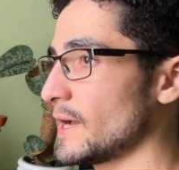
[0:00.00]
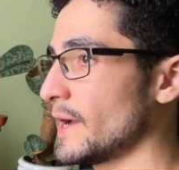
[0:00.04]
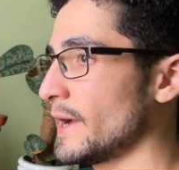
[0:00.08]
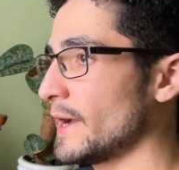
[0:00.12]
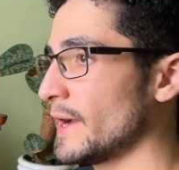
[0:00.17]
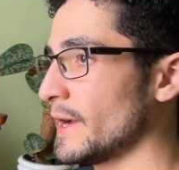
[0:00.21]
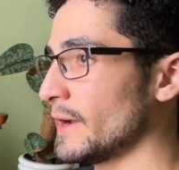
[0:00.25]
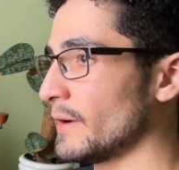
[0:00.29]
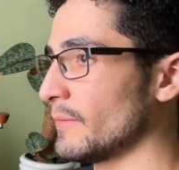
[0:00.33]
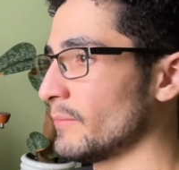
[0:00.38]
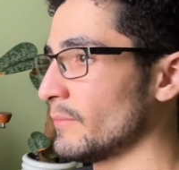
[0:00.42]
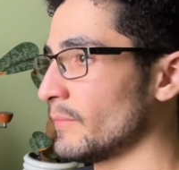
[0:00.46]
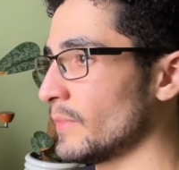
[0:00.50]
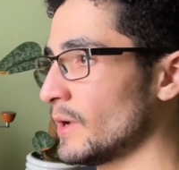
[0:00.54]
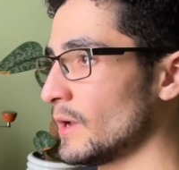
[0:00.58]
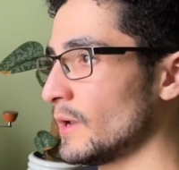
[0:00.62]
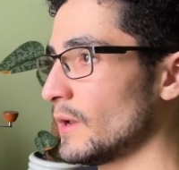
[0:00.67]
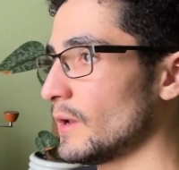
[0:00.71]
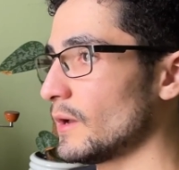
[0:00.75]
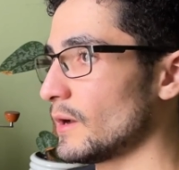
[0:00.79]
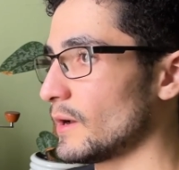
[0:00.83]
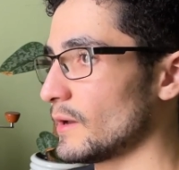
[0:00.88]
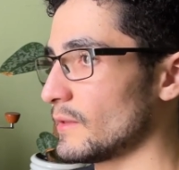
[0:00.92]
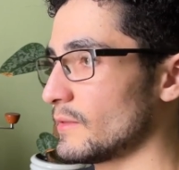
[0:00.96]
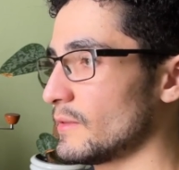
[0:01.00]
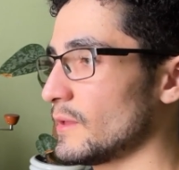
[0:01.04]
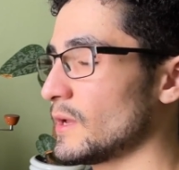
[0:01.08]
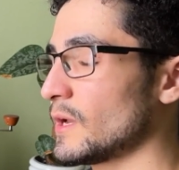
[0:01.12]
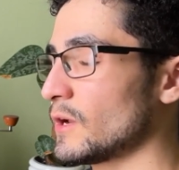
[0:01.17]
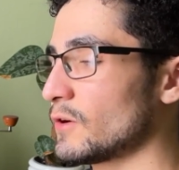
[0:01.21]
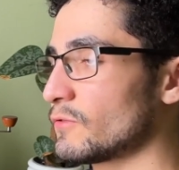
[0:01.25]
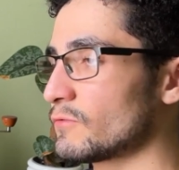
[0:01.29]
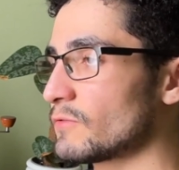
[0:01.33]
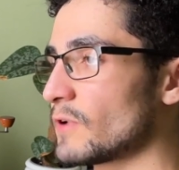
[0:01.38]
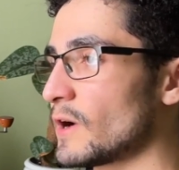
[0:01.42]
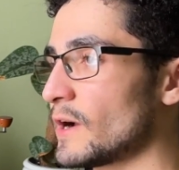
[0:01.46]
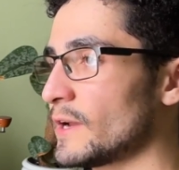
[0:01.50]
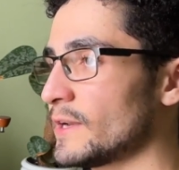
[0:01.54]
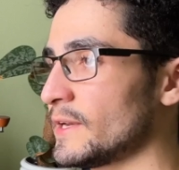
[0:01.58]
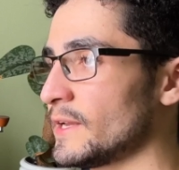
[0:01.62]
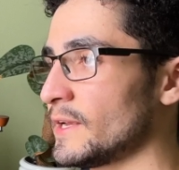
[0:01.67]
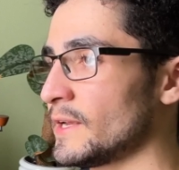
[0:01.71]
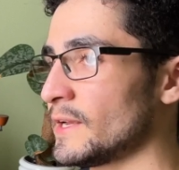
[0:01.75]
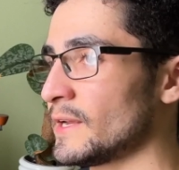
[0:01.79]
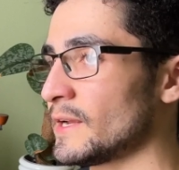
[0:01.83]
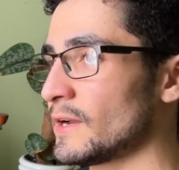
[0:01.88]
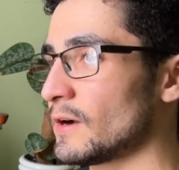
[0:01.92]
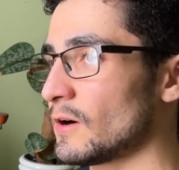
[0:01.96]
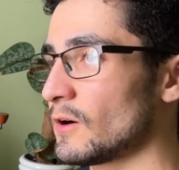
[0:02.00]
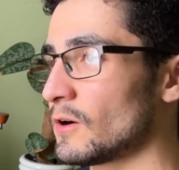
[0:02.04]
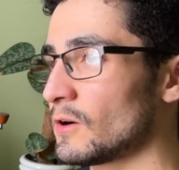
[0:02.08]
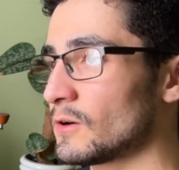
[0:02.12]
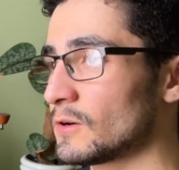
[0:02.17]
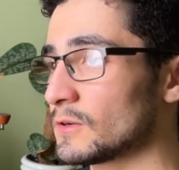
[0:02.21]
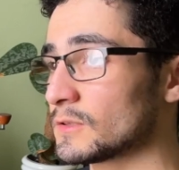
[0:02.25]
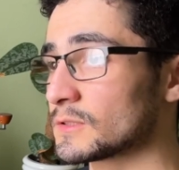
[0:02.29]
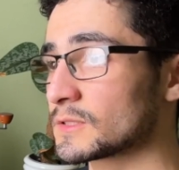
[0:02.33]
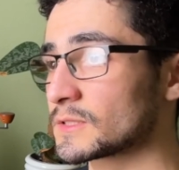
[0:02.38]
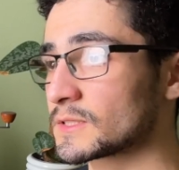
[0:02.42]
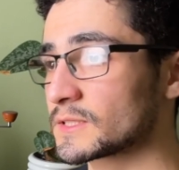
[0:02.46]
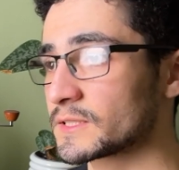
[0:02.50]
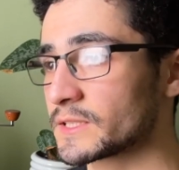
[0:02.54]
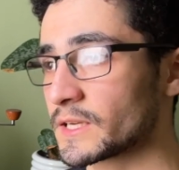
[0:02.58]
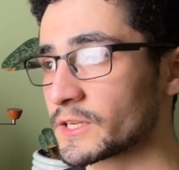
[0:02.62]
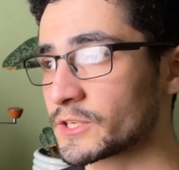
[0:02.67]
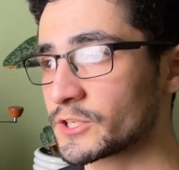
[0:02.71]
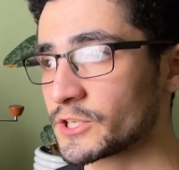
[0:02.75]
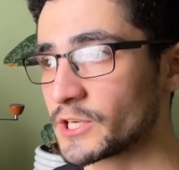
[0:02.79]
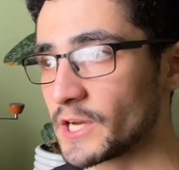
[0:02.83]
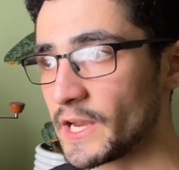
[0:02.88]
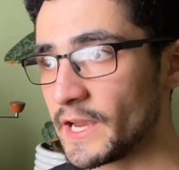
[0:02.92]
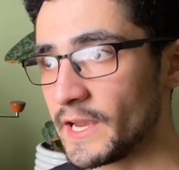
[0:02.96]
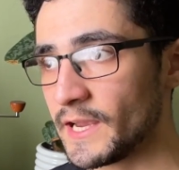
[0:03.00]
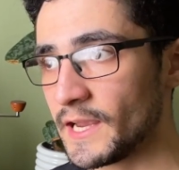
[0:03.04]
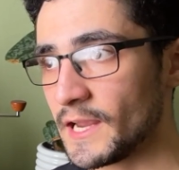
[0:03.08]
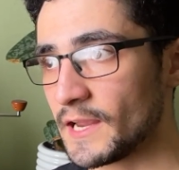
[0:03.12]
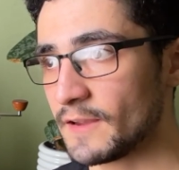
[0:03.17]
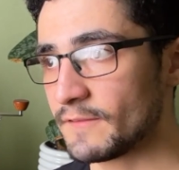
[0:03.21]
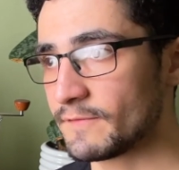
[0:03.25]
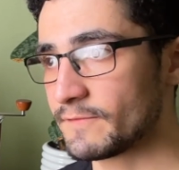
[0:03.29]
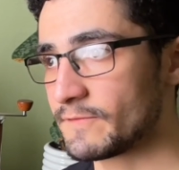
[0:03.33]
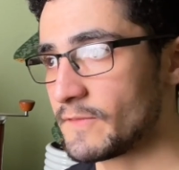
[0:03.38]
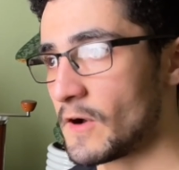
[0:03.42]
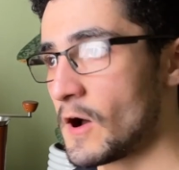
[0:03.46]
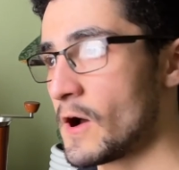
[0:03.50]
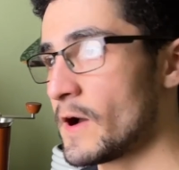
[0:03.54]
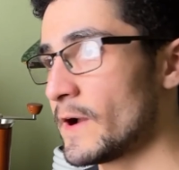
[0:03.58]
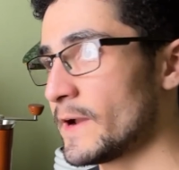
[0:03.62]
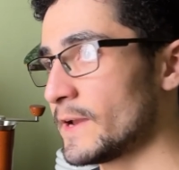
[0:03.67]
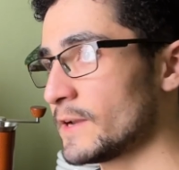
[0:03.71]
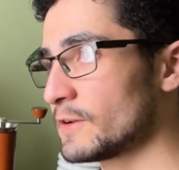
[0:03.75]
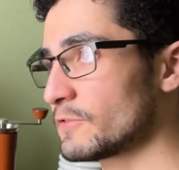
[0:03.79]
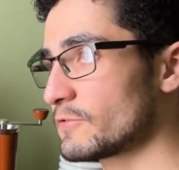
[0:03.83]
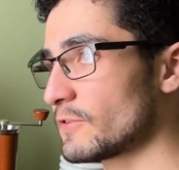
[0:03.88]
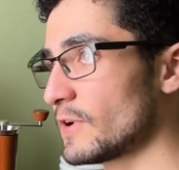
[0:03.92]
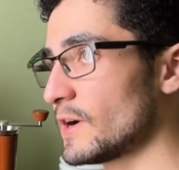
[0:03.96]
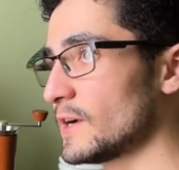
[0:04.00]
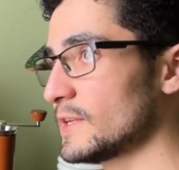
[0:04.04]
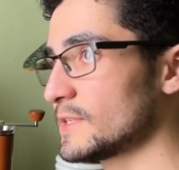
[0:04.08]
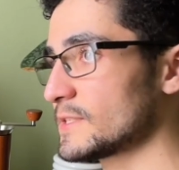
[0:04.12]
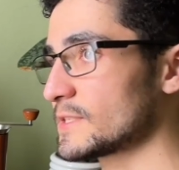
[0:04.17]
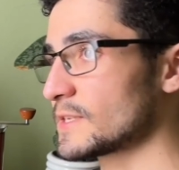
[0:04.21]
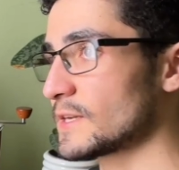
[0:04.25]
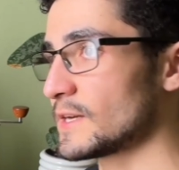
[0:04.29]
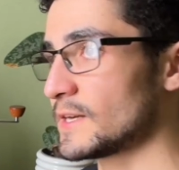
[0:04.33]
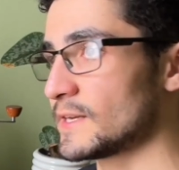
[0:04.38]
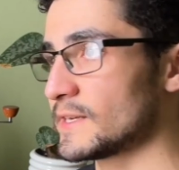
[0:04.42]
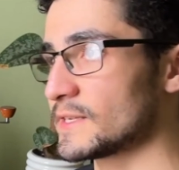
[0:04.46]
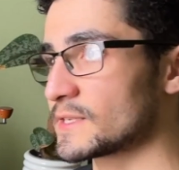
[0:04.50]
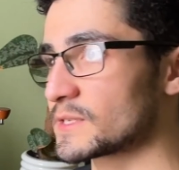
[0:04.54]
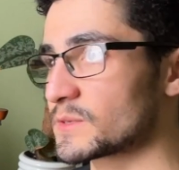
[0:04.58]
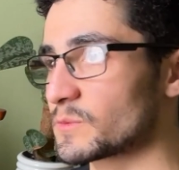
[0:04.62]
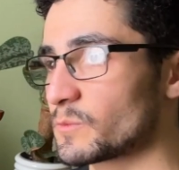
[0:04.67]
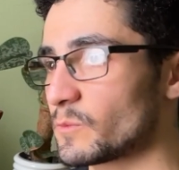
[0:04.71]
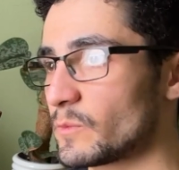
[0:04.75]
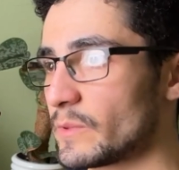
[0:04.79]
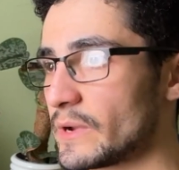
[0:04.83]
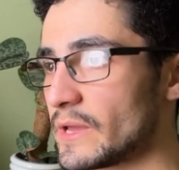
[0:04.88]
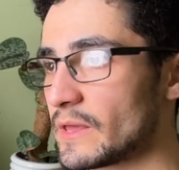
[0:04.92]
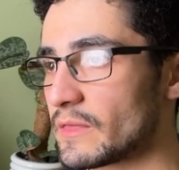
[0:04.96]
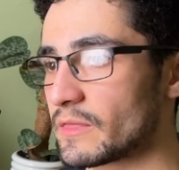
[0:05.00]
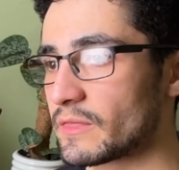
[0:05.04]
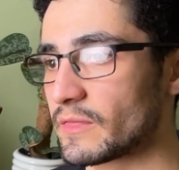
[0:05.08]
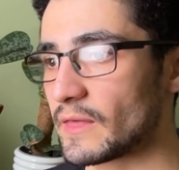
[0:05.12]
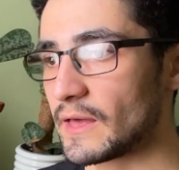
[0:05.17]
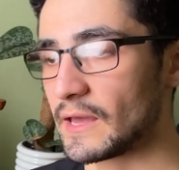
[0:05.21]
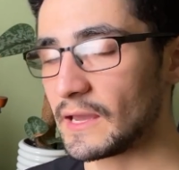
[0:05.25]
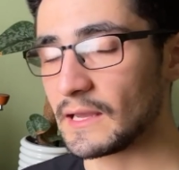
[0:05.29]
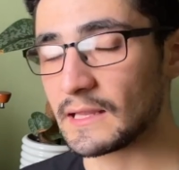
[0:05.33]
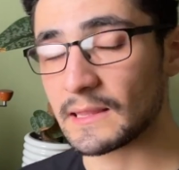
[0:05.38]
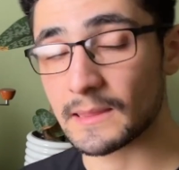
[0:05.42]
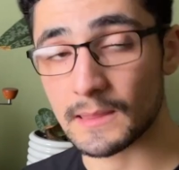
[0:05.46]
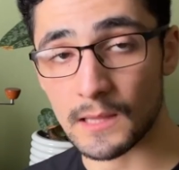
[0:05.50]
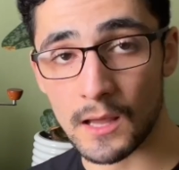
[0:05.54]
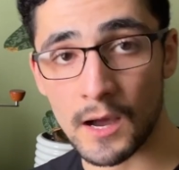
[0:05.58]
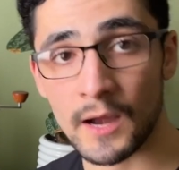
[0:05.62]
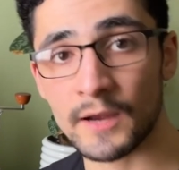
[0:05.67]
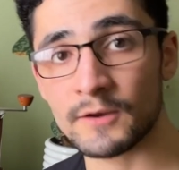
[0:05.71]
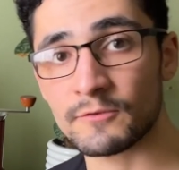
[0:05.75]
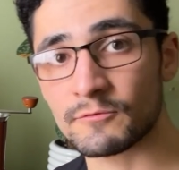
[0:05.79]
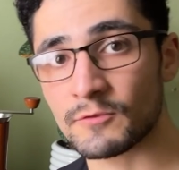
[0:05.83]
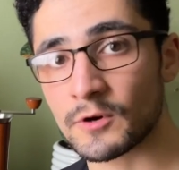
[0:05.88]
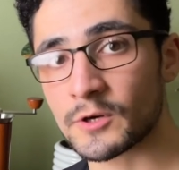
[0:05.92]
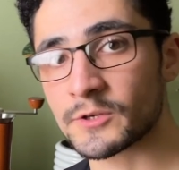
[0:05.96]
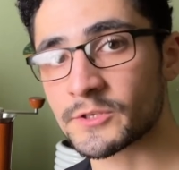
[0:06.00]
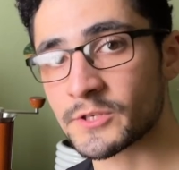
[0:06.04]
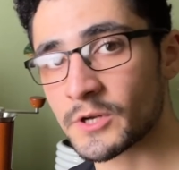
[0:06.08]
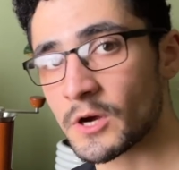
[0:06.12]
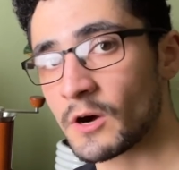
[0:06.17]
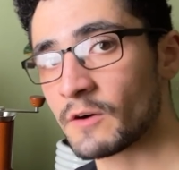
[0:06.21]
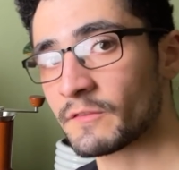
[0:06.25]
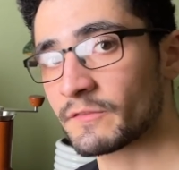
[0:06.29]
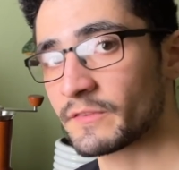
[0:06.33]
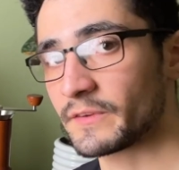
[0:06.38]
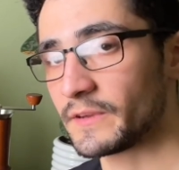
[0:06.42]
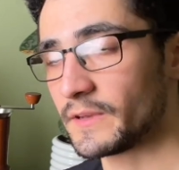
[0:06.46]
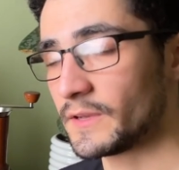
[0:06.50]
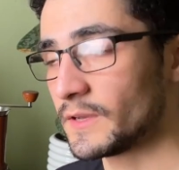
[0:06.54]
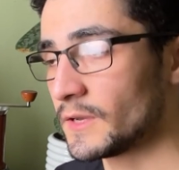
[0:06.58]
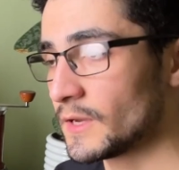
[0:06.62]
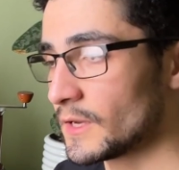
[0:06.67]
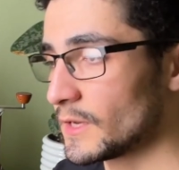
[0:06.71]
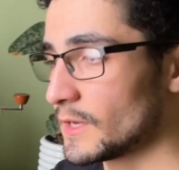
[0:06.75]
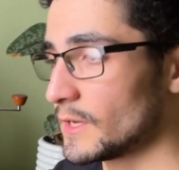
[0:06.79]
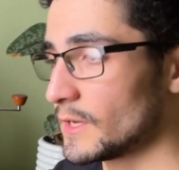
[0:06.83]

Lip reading: I think grinding on such a fine grind size with a light roast coffee,